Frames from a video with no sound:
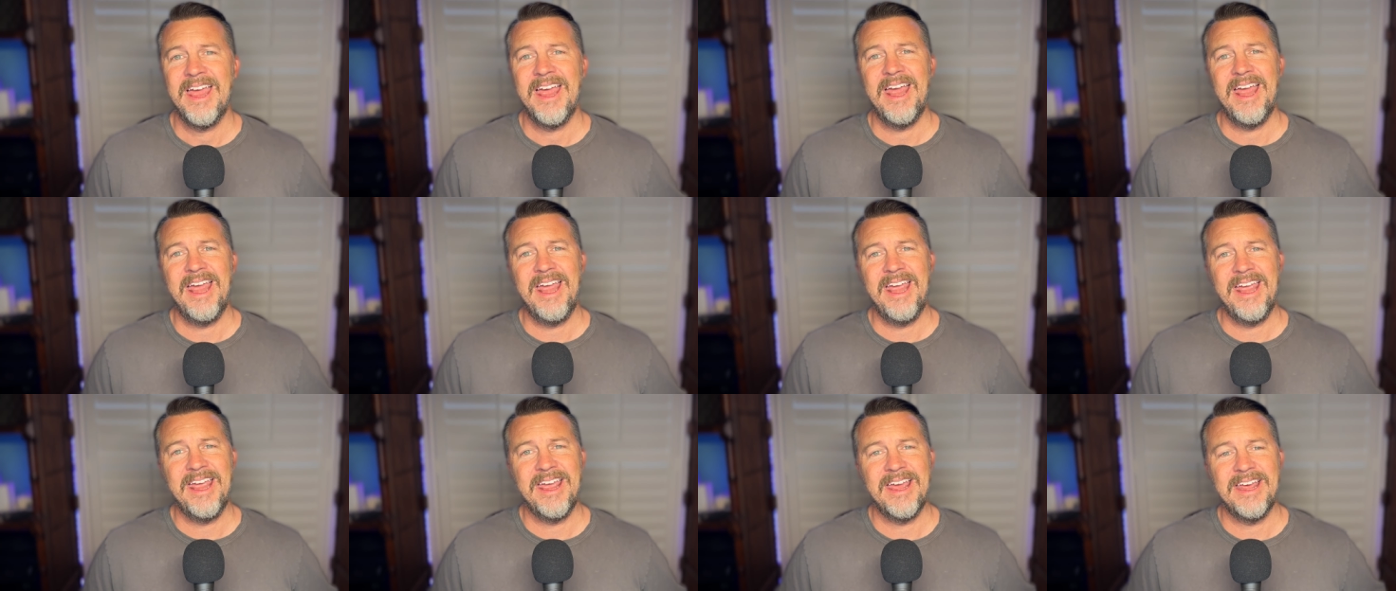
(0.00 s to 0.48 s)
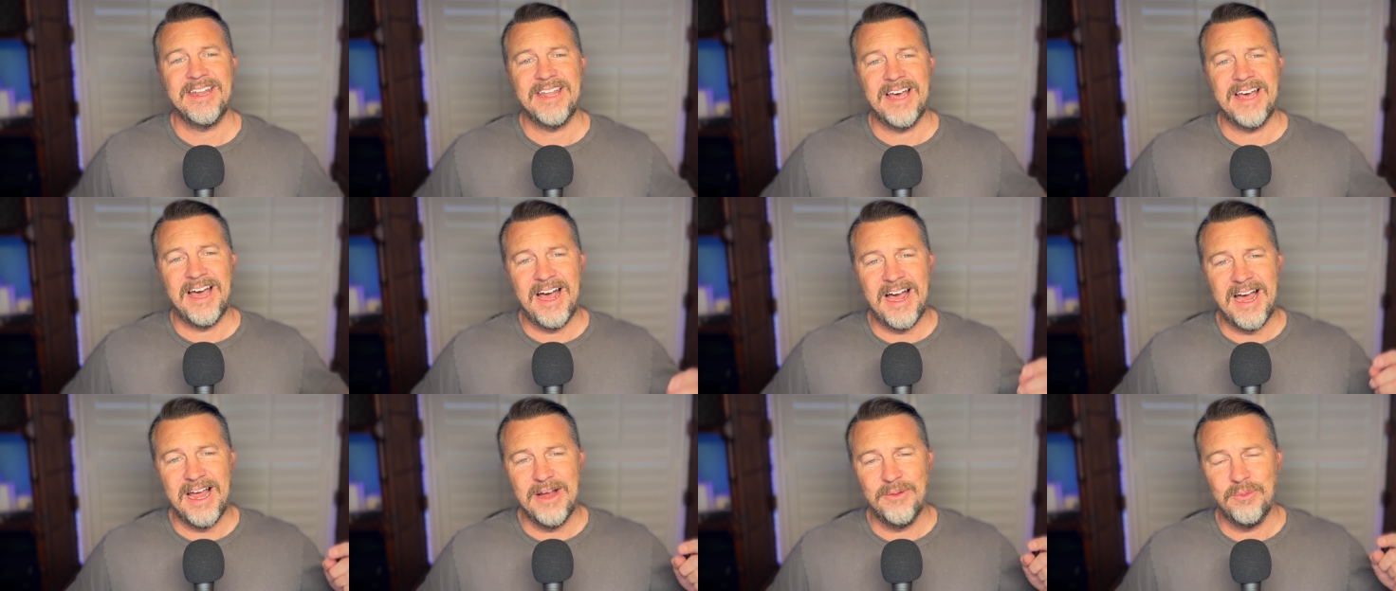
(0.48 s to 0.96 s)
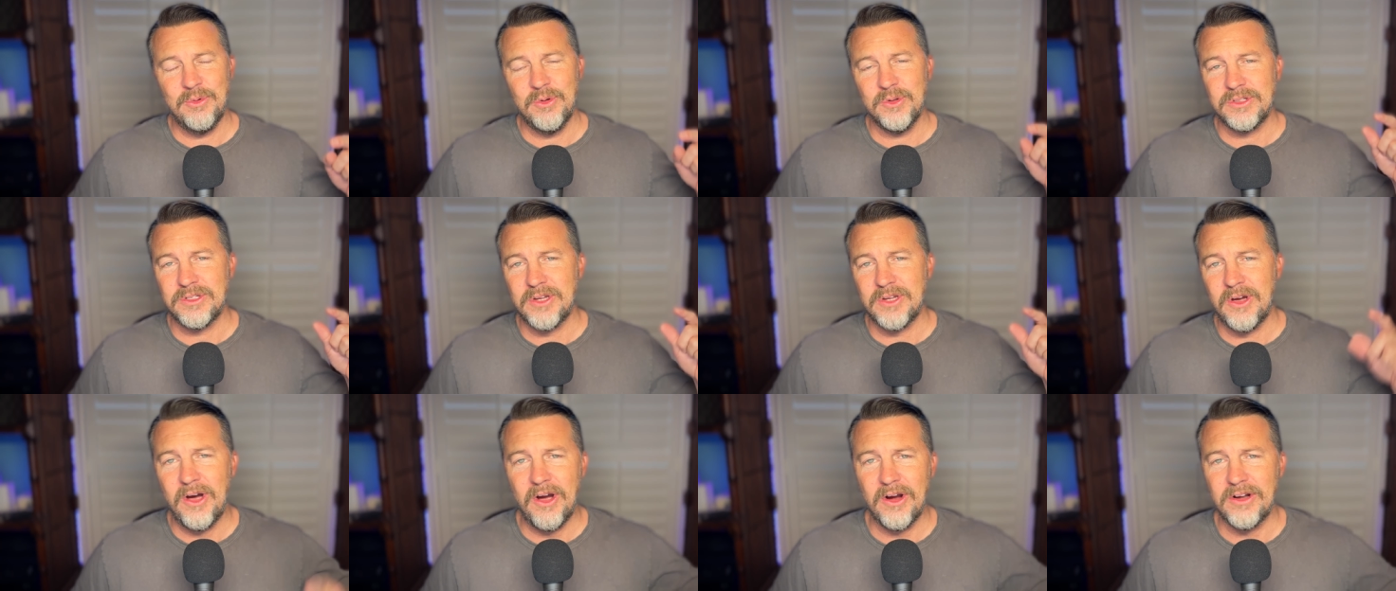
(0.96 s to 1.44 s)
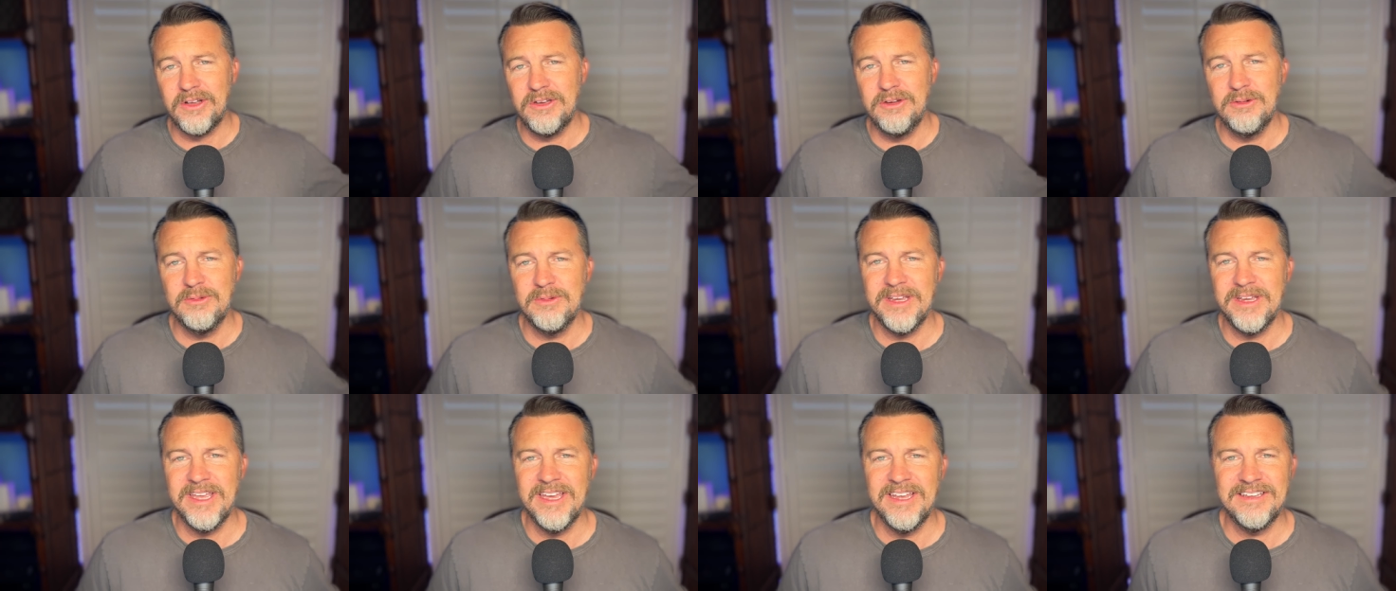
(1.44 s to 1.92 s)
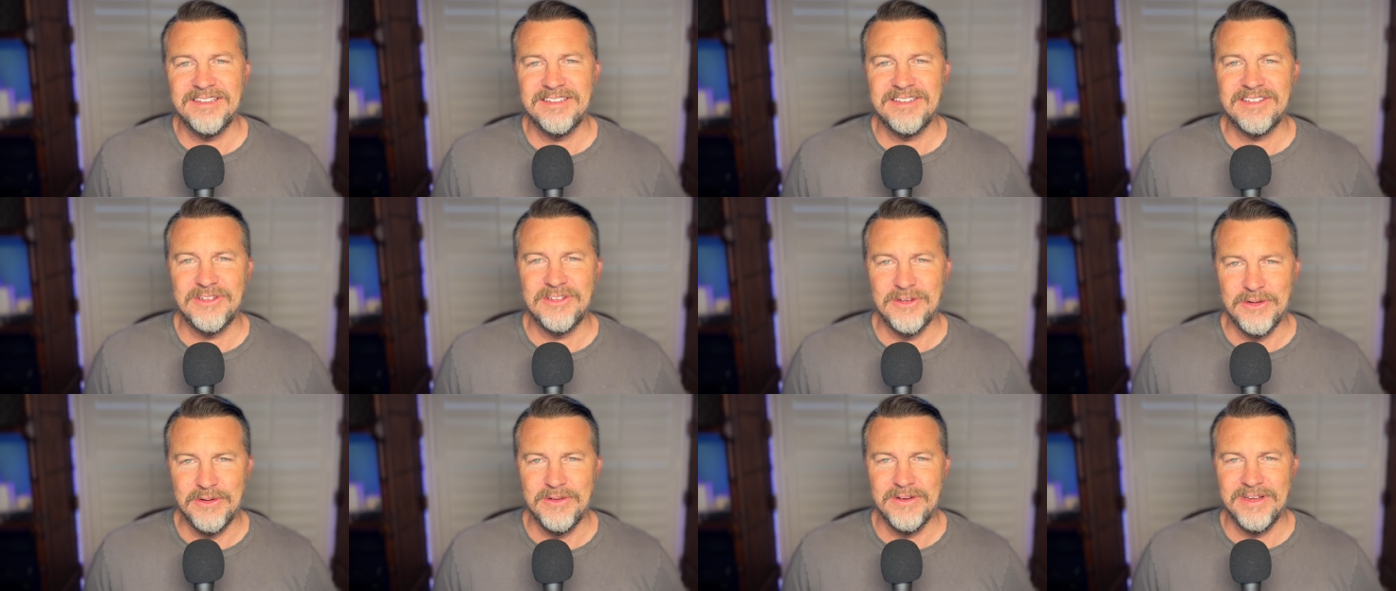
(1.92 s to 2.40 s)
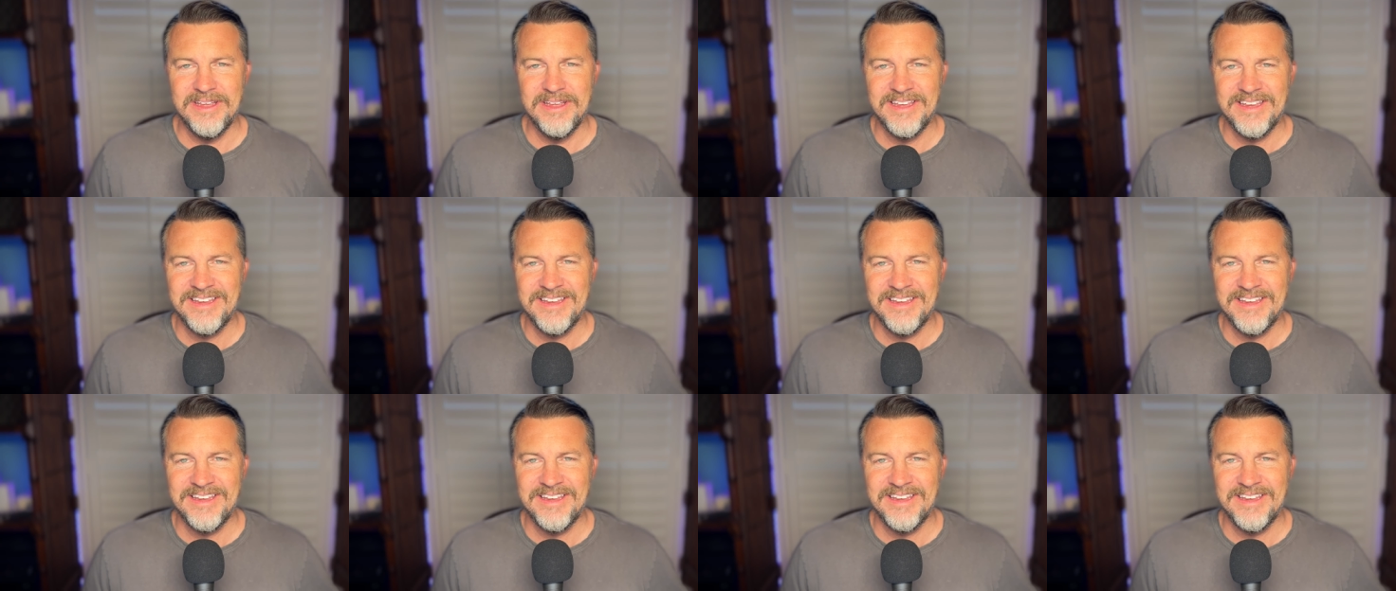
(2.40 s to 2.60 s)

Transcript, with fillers: and I will talk to you again soon.